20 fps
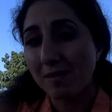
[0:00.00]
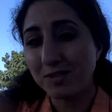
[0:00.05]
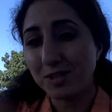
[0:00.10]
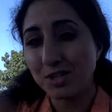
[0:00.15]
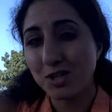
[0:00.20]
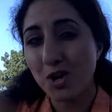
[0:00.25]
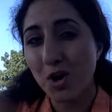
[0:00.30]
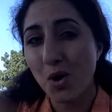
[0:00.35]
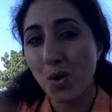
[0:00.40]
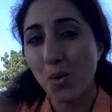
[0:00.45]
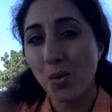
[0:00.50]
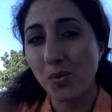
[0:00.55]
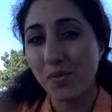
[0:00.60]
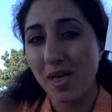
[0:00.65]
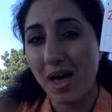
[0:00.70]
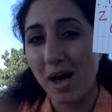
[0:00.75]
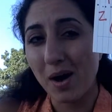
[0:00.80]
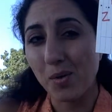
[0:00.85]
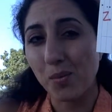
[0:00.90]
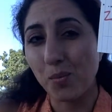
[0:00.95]
to know
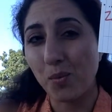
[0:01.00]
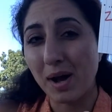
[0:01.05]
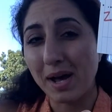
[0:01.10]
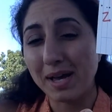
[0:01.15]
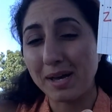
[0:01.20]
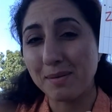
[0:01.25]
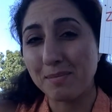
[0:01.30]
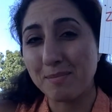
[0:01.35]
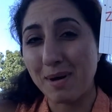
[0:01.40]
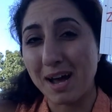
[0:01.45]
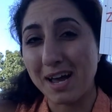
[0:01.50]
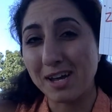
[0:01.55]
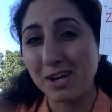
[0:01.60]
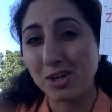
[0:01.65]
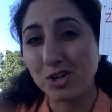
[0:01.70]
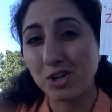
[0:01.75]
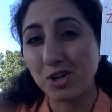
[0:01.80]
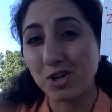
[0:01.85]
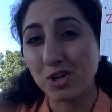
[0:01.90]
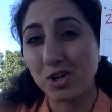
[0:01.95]
that Y might
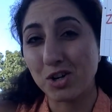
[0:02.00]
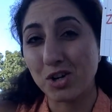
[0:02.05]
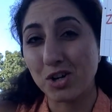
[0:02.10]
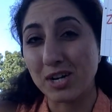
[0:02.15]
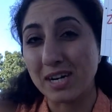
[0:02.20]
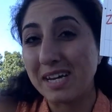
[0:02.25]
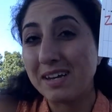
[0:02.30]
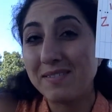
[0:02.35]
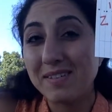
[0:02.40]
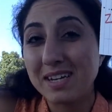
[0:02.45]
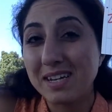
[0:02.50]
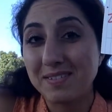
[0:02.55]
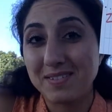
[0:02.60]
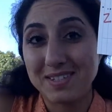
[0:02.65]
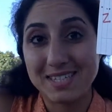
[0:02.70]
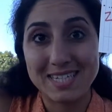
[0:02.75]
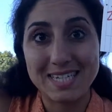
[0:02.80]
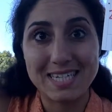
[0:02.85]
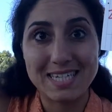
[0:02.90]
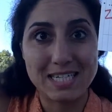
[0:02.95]
occur even if
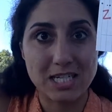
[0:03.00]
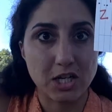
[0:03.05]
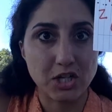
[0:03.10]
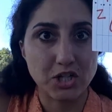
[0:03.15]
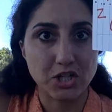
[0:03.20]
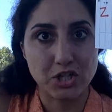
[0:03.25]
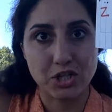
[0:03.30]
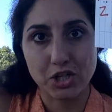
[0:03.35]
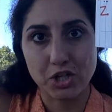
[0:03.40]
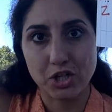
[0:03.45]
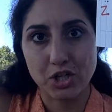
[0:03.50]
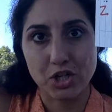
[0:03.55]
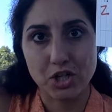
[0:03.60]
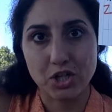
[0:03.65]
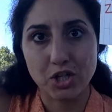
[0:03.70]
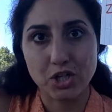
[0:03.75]
Z doesn't occur.